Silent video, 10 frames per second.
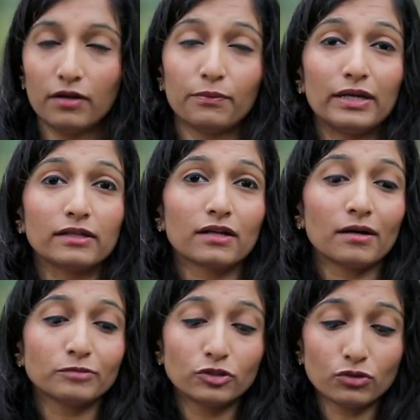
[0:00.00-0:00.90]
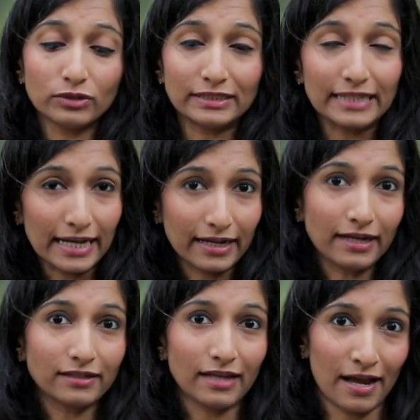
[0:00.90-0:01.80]
When it comes to
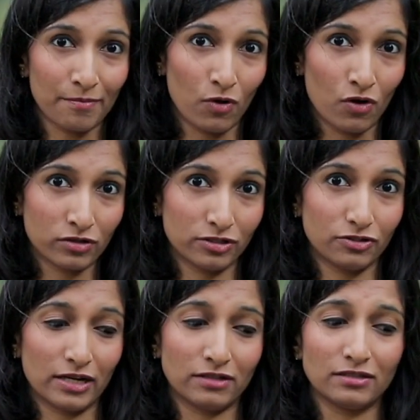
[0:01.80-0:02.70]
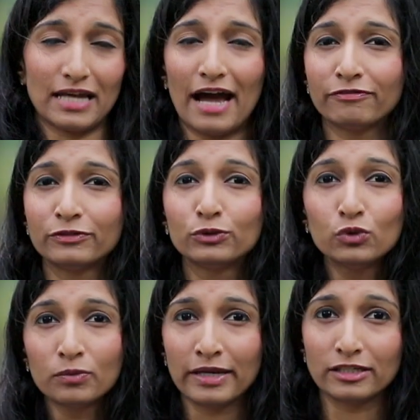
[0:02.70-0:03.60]
taking Diamox, trekkers have
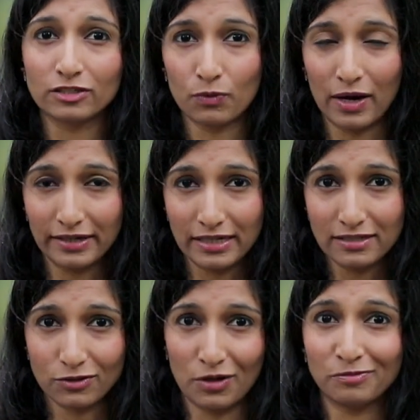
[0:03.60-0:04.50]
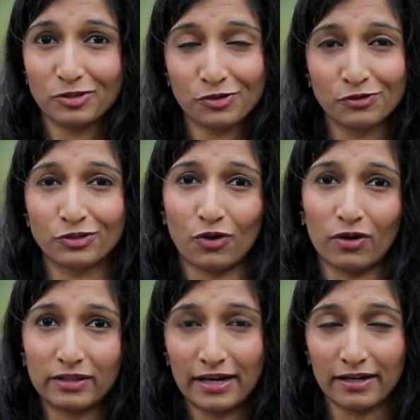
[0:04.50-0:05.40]
two major worries, so I'm just going to
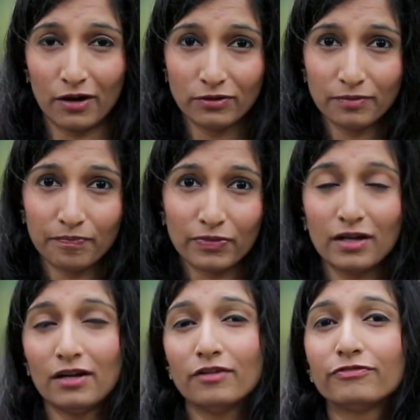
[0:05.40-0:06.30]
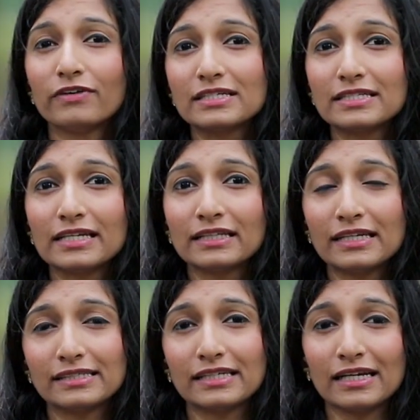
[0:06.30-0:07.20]
sort that out. First thing
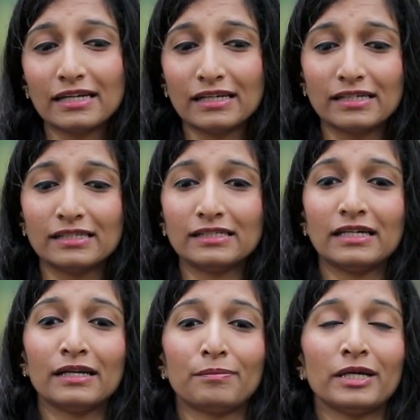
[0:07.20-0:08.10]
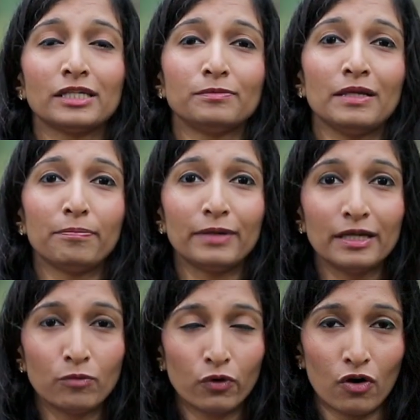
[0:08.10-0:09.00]
they say is, it makes me
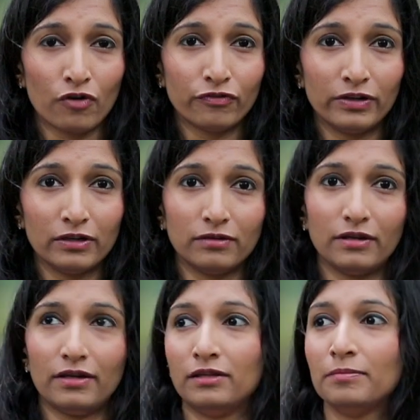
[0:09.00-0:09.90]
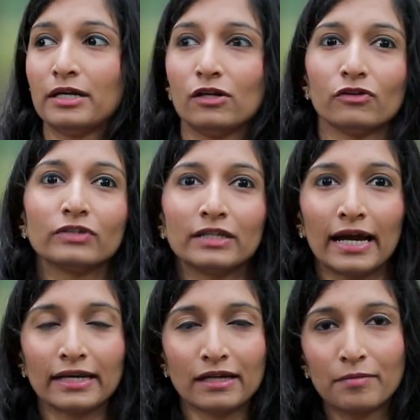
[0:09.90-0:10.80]
pee more often. In the middle of the
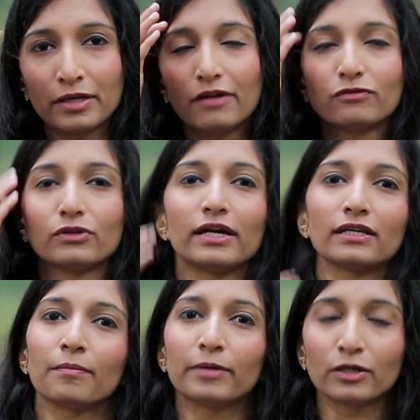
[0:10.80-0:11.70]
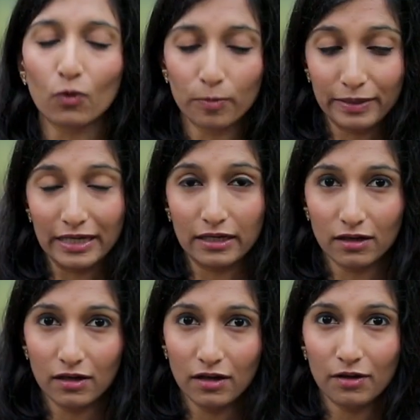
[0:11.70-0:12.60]
night I might have to get up and go pee.
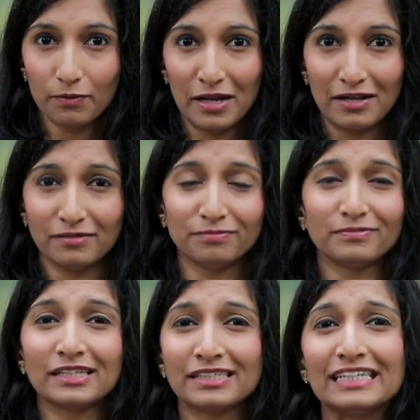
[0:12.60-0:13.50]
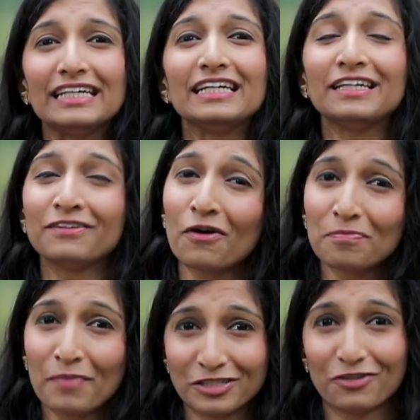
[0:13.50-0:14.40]
Well, that's really
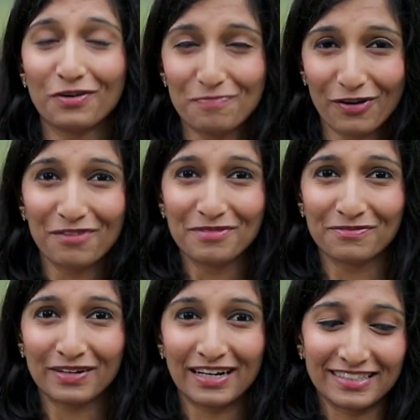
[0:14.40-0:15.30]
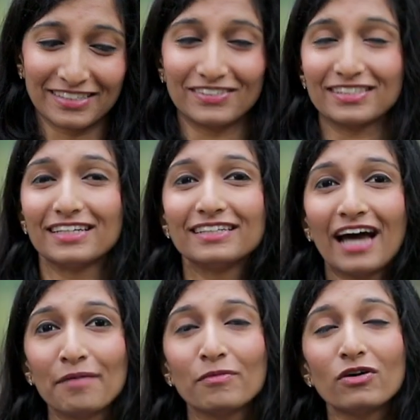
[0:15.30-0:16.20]
not much of a problem, guys, because
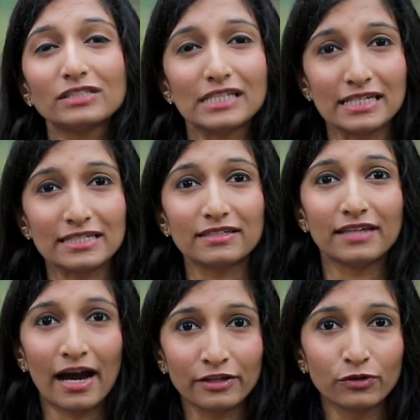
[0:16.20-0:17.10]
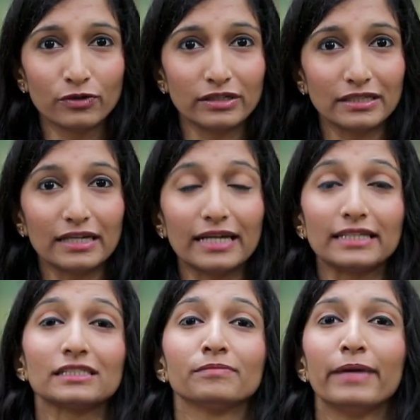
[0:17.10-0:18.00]
Diamox is a diuretic.
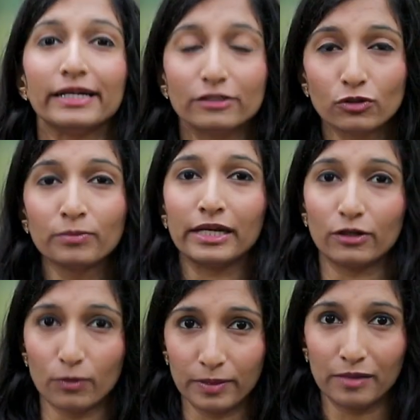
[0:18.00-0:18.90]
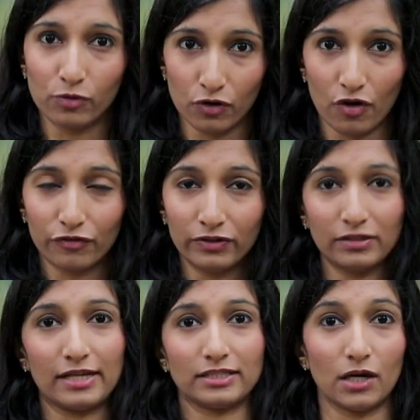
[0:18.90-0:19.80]
It is meant to make you pee more
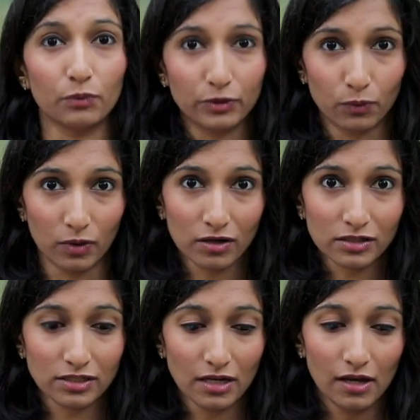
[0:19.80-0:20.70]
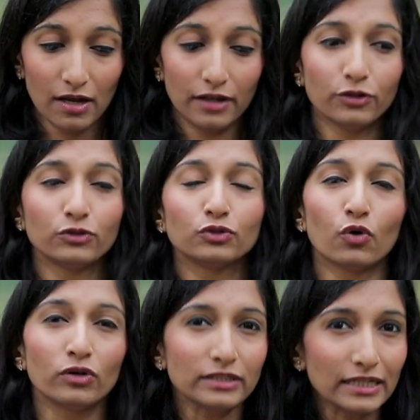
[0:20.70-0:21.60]
often. That's how it works. You
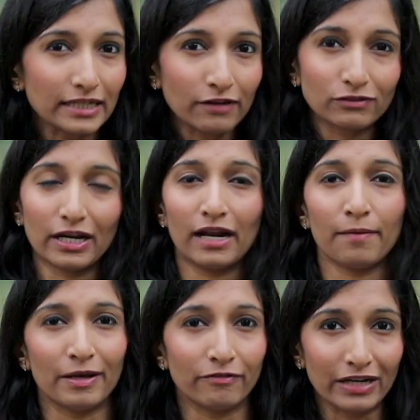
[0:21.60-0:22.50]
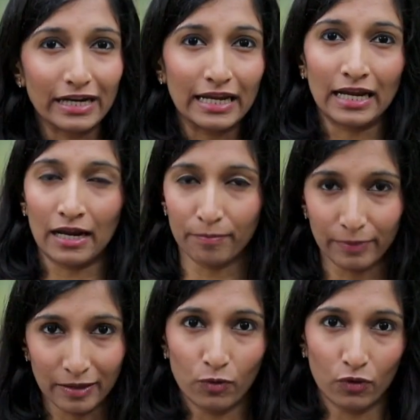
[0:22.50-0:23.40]
don't really have to get up every day and
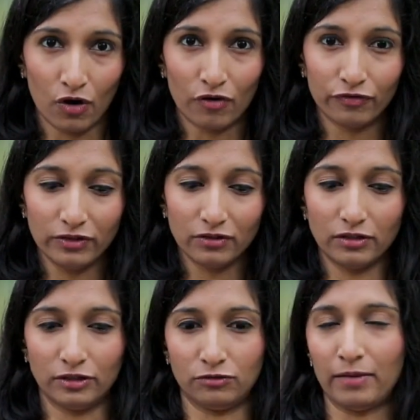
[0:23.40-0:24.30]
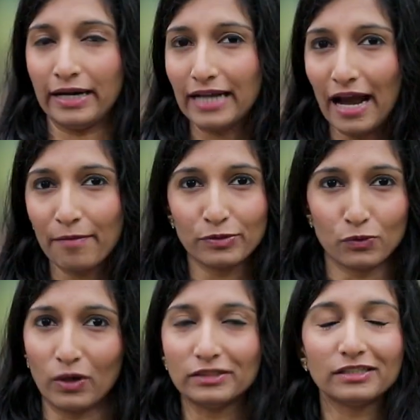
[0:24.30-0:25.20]
pee more often. It might
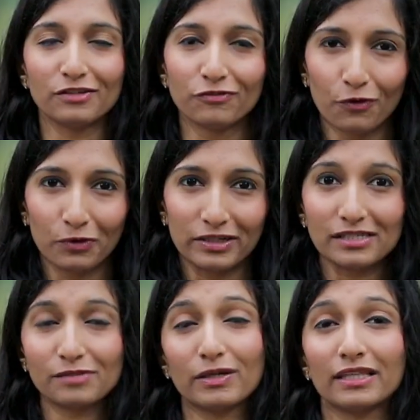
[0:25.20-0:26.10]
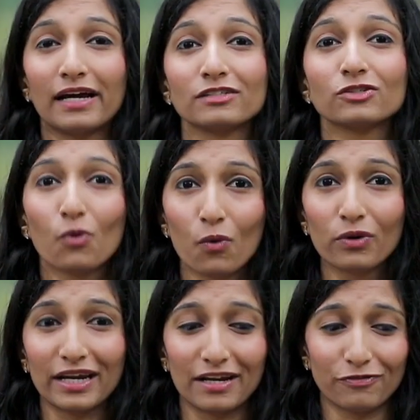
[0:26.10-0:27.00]
happen once in four days, but that is
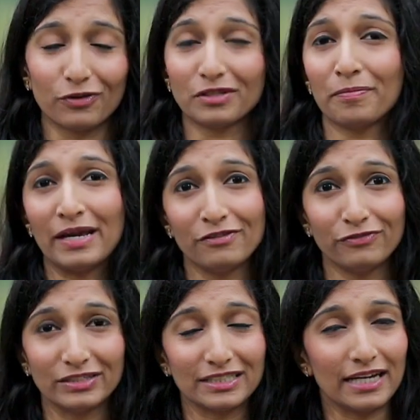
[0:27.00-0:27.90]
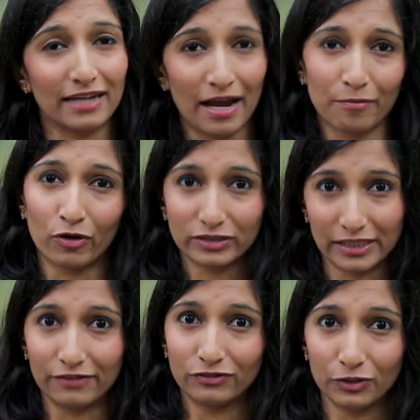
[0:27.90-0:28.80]
okay for the benefits that
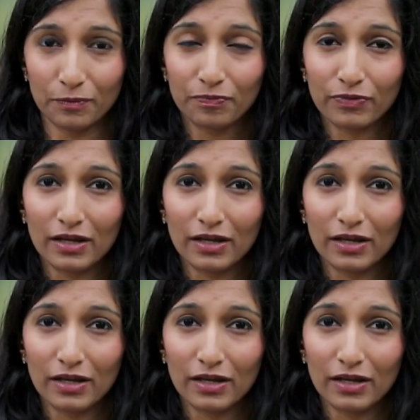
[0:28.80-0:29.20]
Diamox gives you.